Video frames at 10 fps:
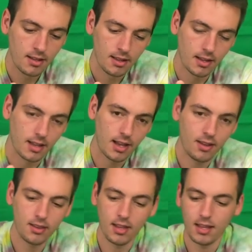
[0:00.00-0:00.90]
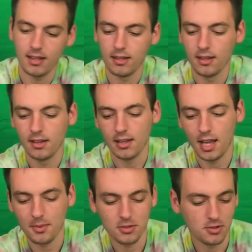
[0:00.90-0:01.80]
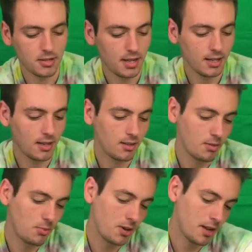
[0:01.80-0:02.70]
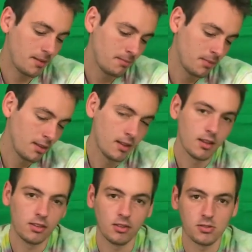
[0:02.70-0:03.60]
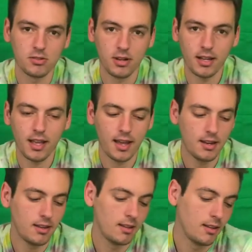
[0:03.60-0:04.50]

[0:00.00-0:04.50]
And how they capture and take down their prey, they'll strike at it,